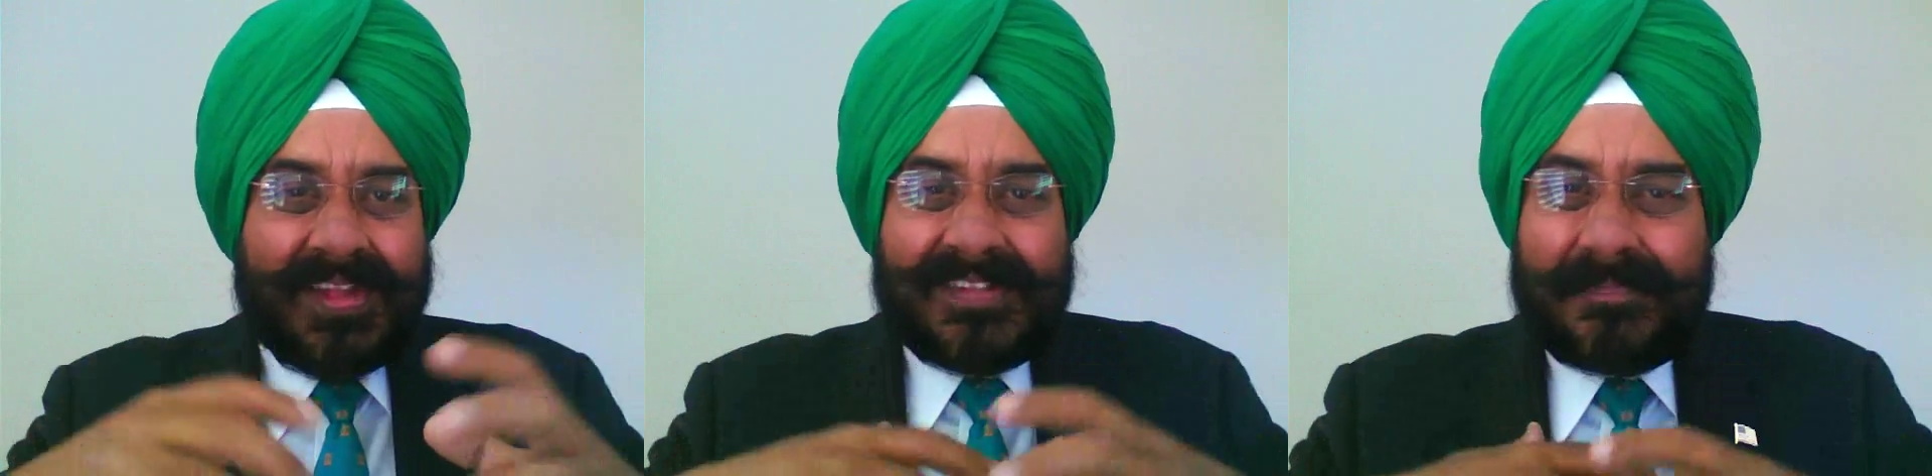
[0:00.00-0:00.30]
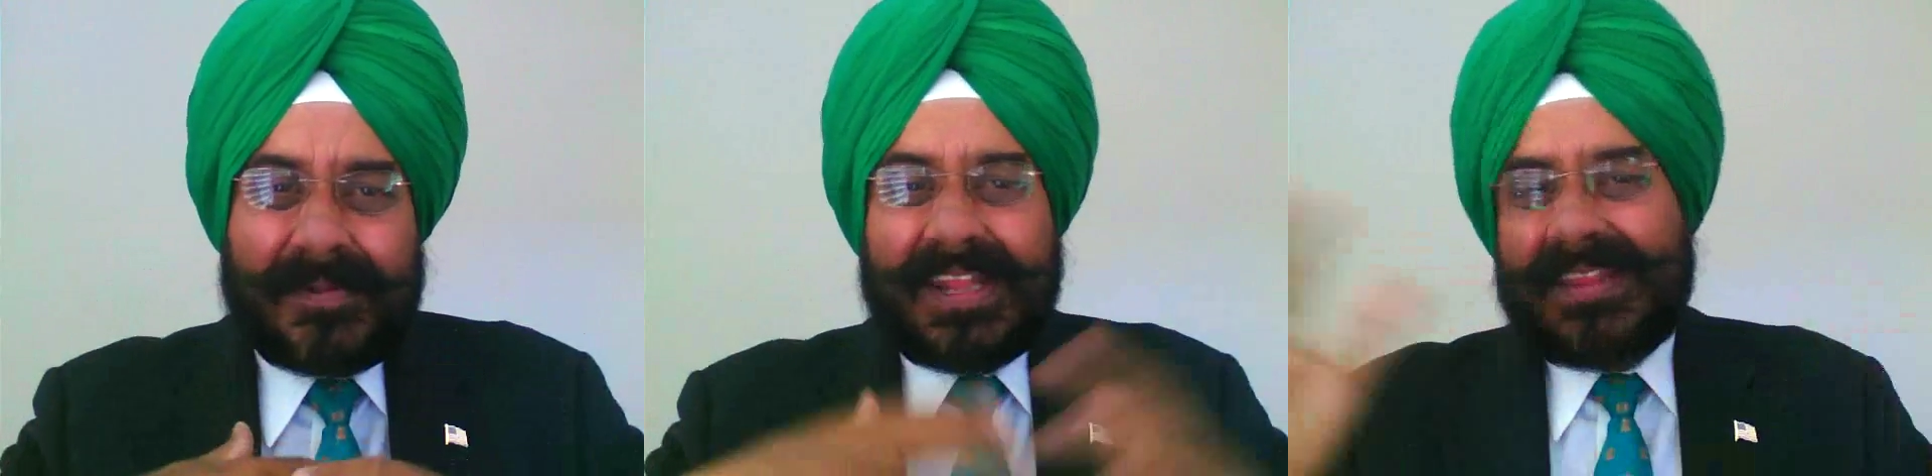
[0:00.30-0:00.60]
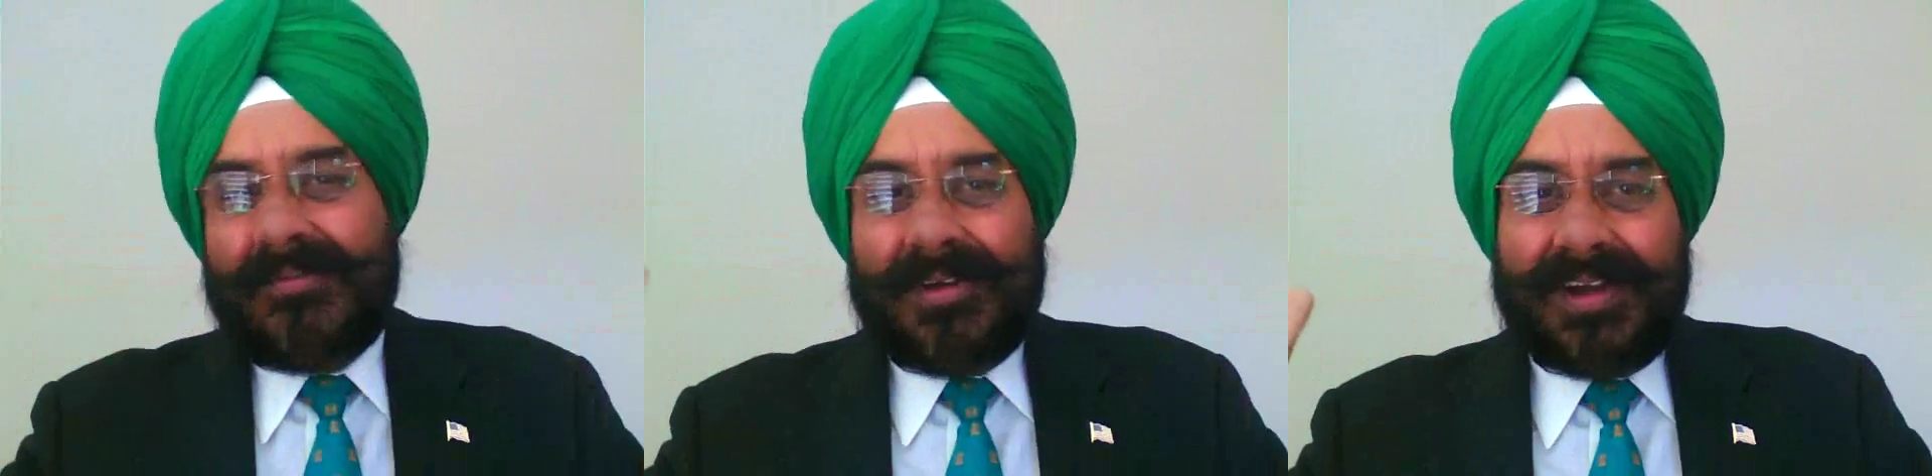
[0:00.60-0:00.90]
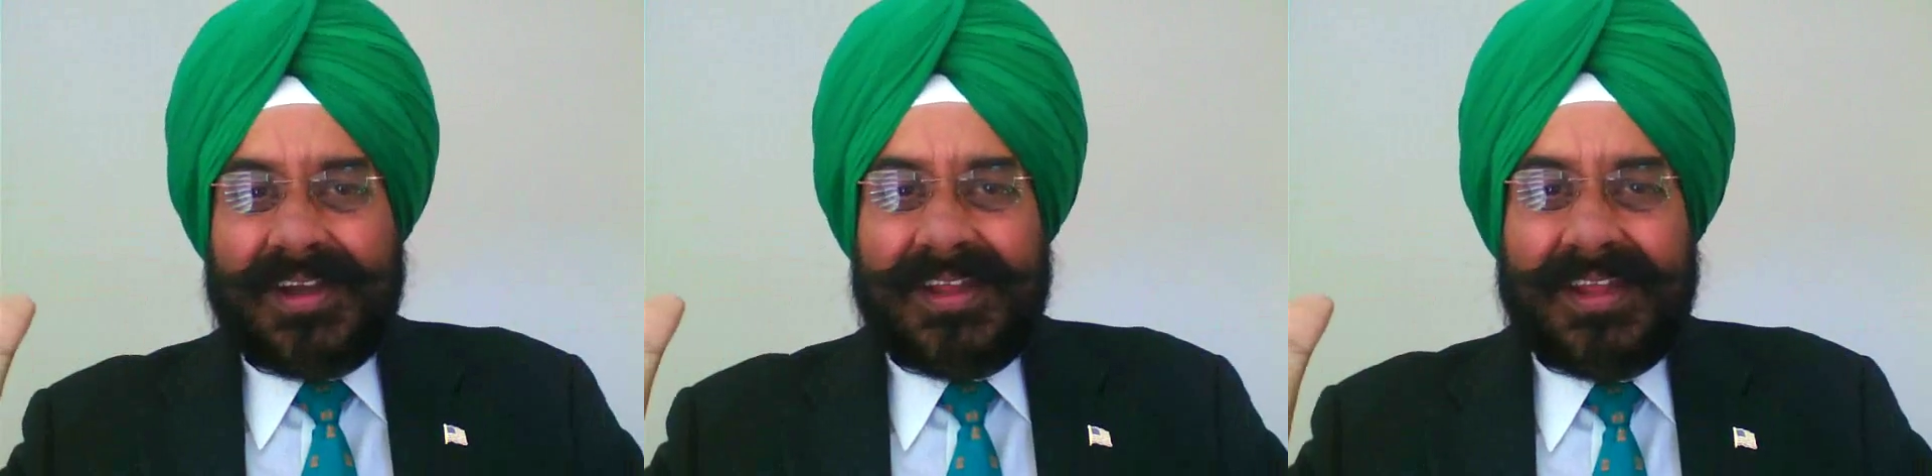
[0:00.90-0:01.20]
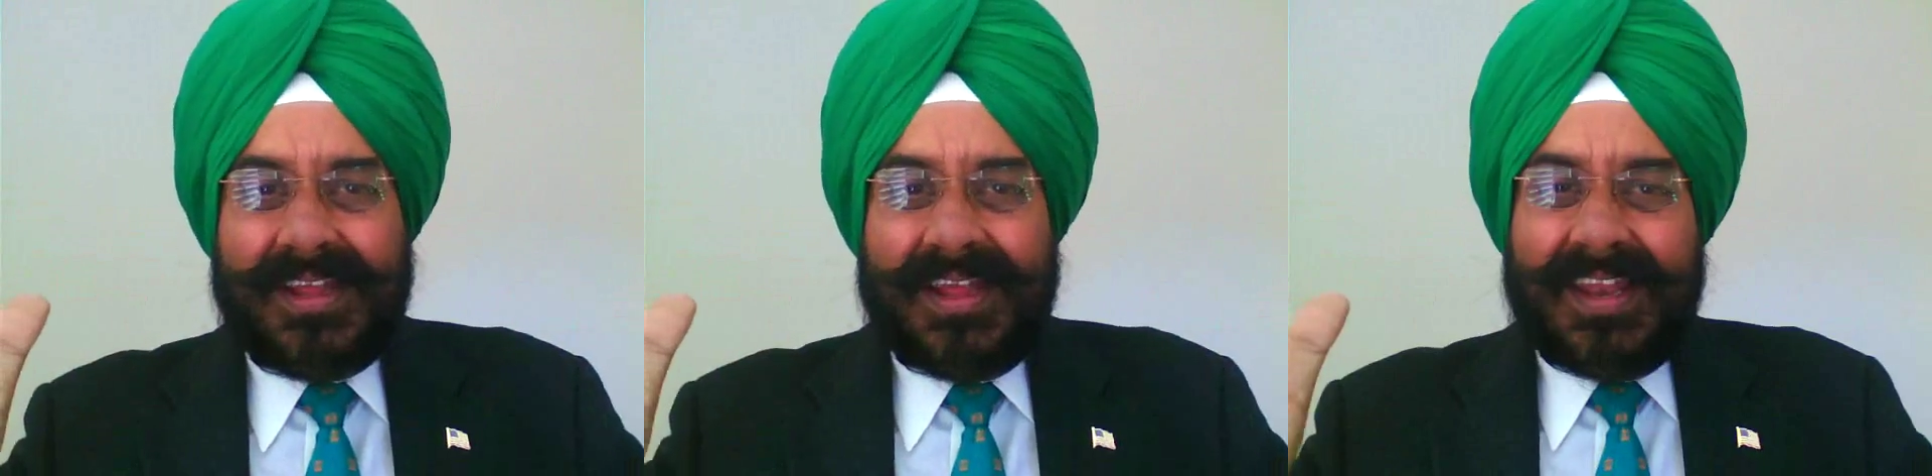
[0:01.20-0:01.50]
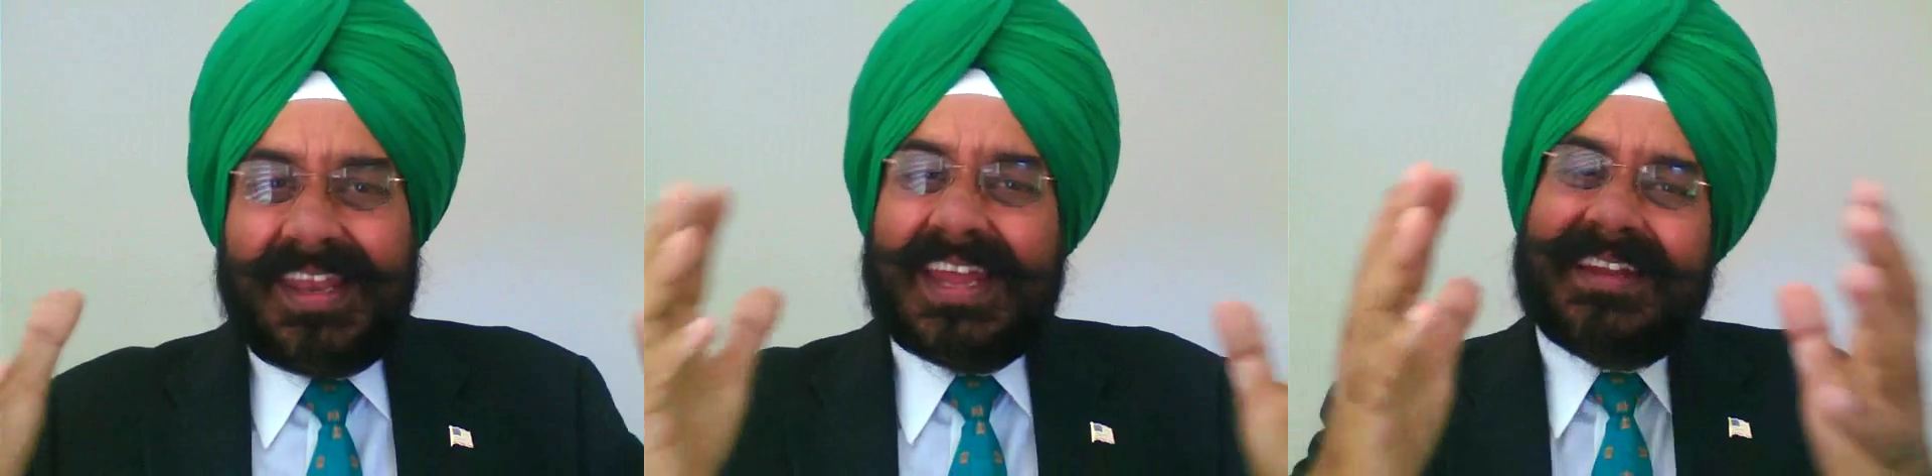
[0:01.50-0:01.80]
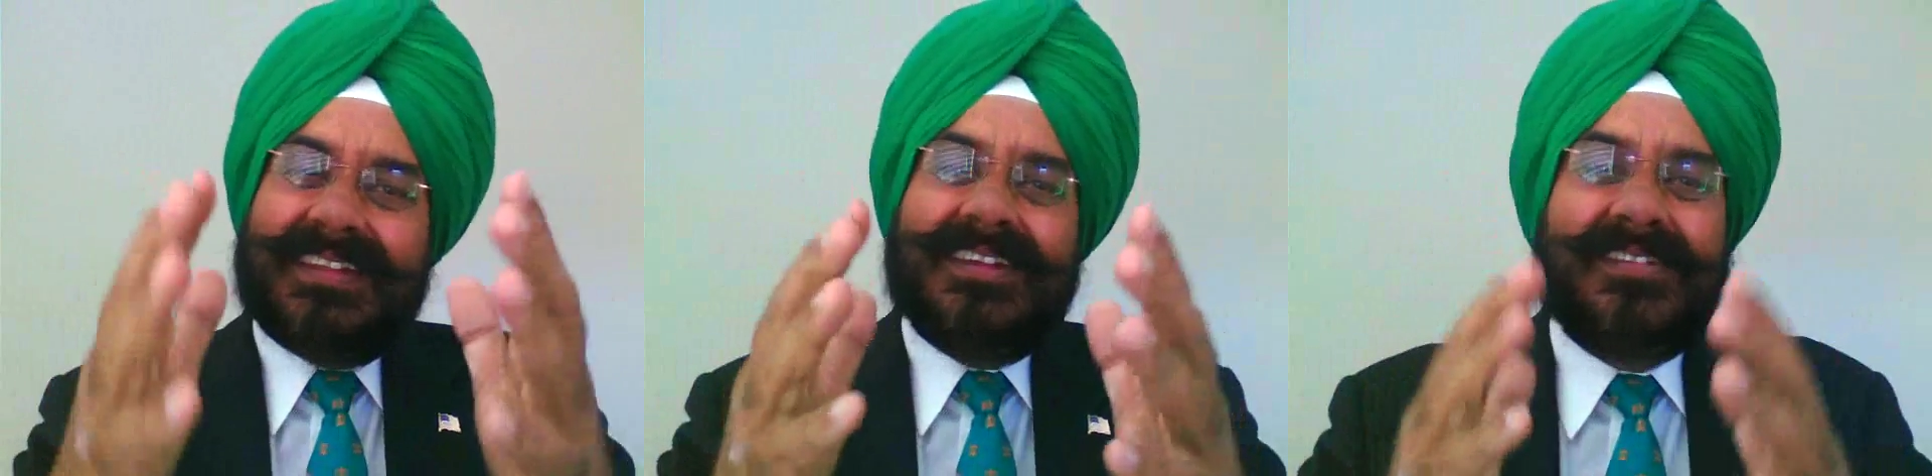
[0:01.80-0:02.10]
spread the word.
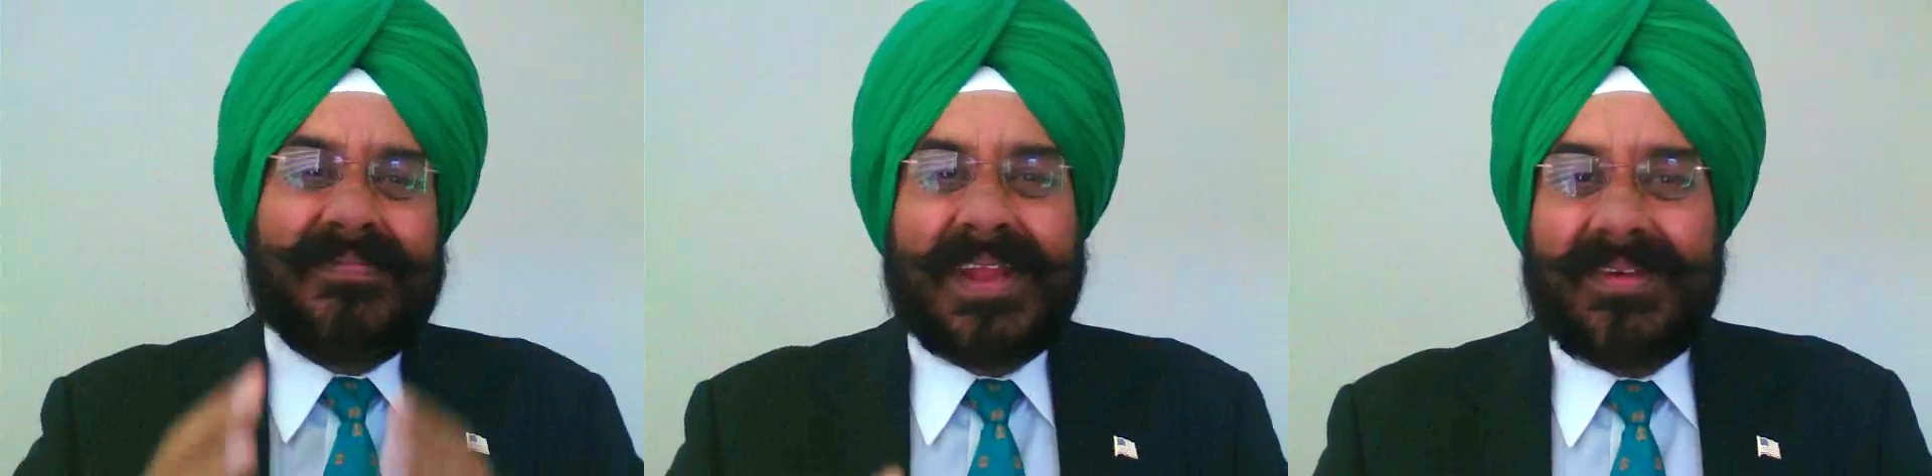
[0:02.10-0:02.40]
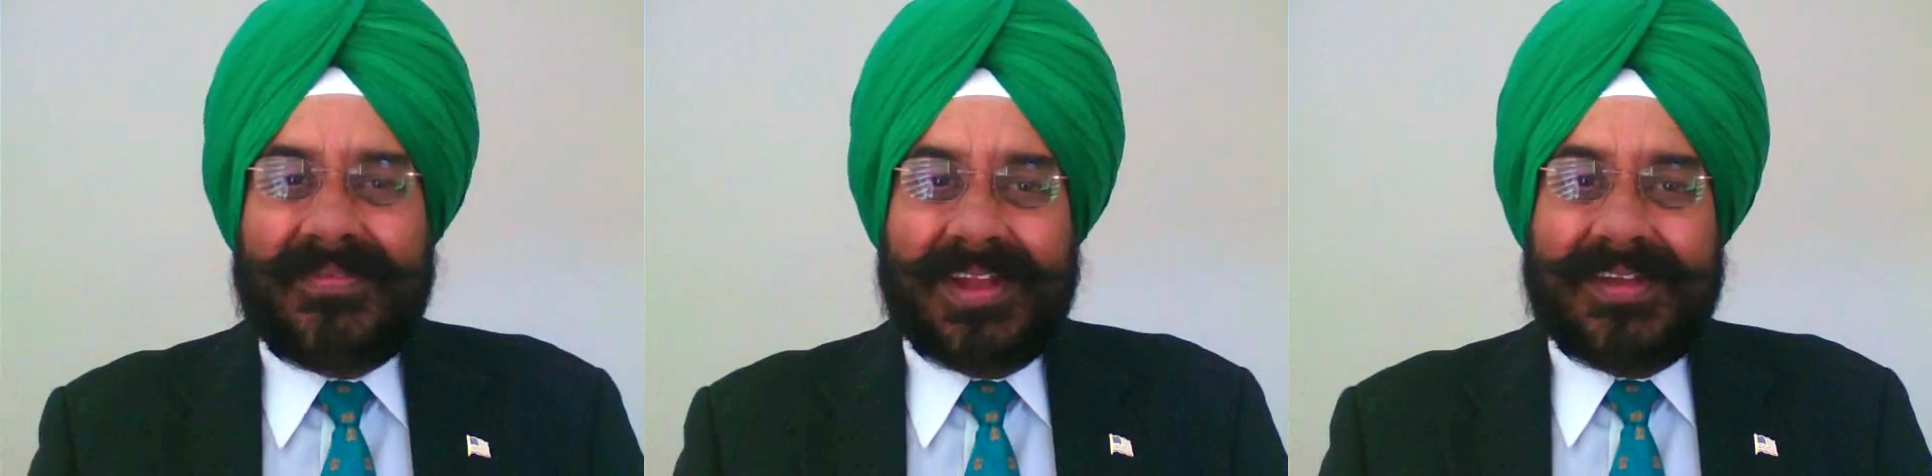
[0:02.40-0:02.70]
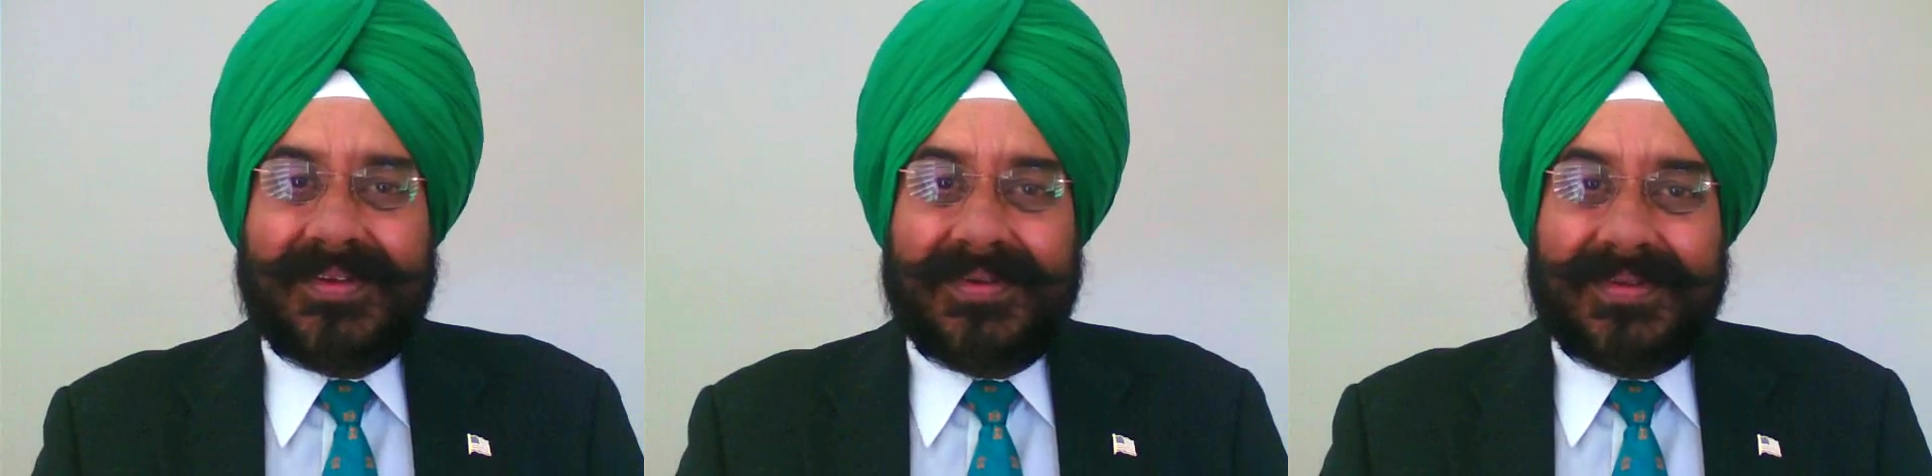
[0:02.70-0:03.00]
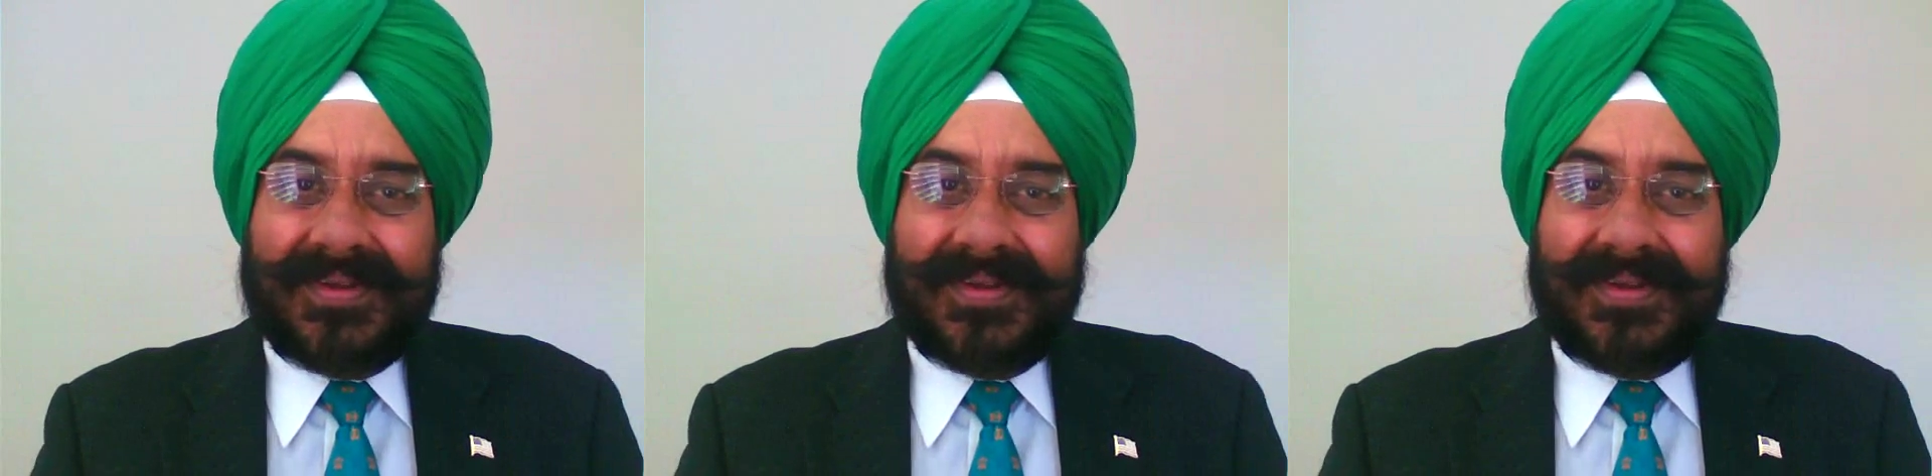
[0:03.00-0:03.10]
Let others benefit too.